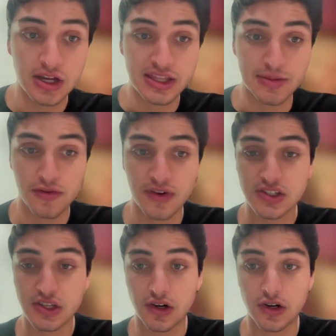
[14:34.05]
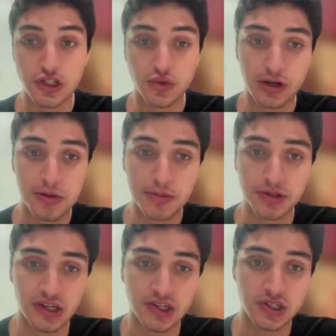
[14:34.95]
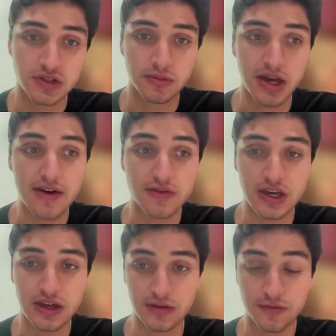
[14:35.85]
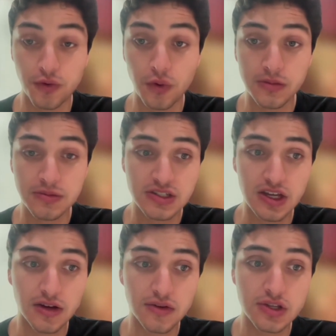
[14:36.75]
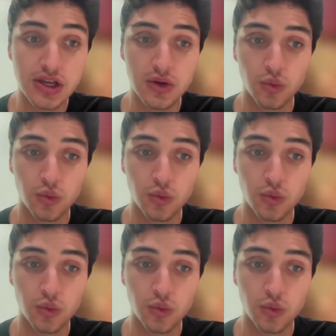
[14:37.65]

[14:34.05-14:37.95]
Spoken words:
that prevents incarcerated populations from advocating for themselves